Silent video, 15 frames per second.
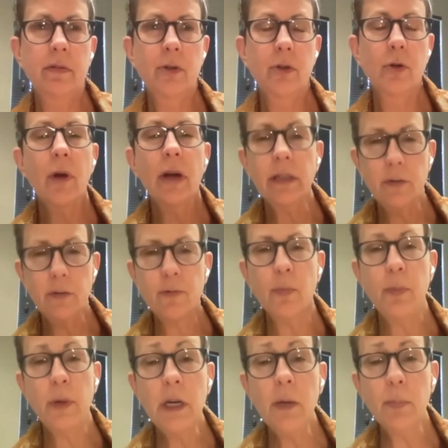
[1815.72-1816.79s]
directly for
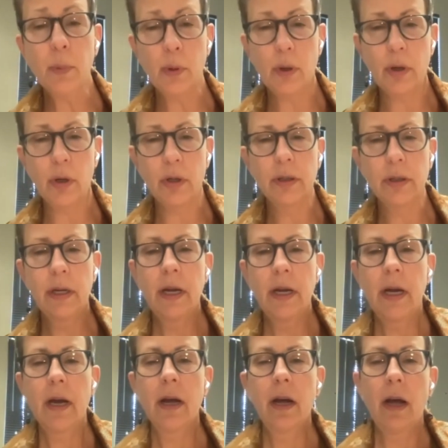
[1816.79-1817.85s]
people
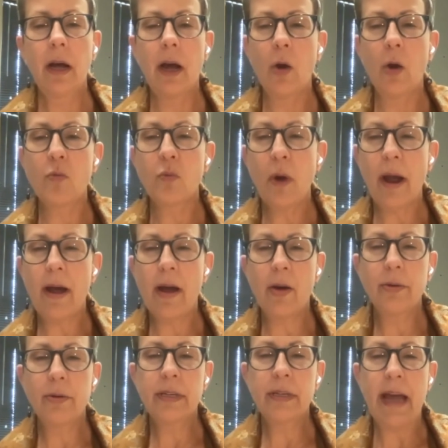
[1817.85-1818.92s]

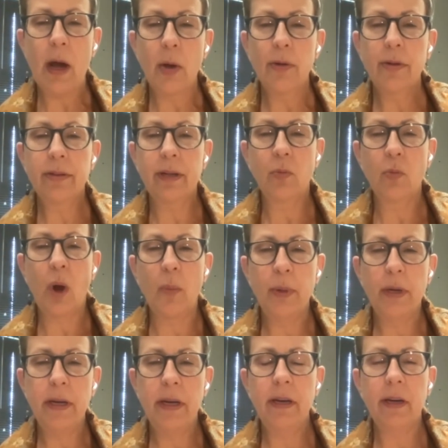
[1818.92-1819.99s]
around health and
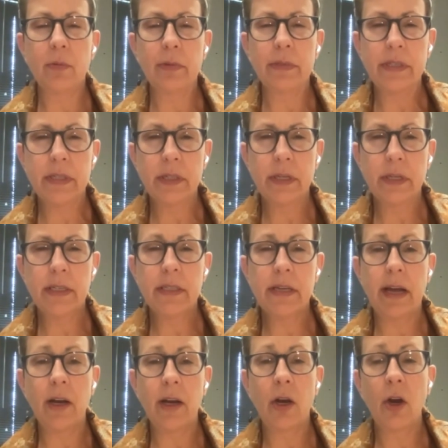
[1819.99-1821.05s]
well-being and resilience
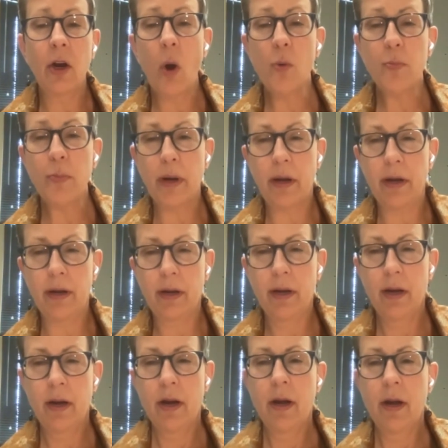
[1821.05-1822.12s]
and coping
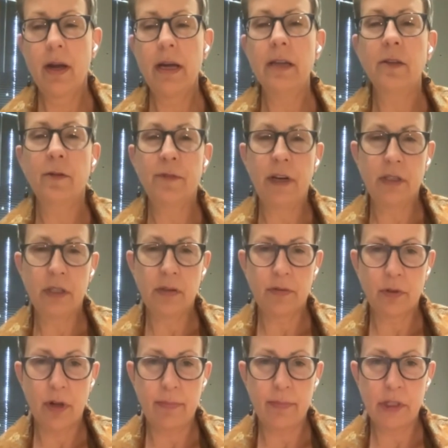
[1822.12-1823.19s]
in the face of
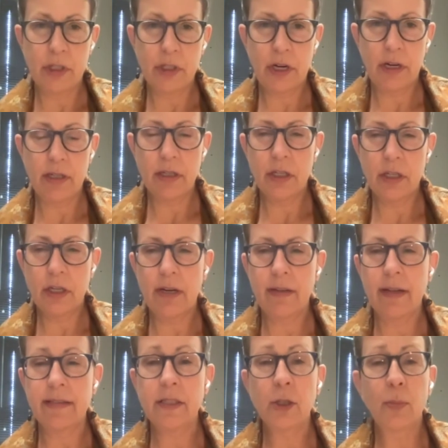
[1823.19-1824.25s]
climate change.
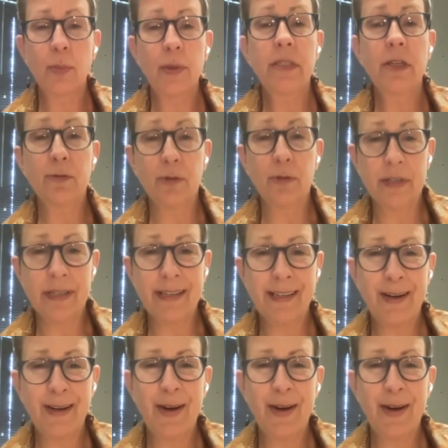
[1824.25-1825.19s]
And that's a little bit different.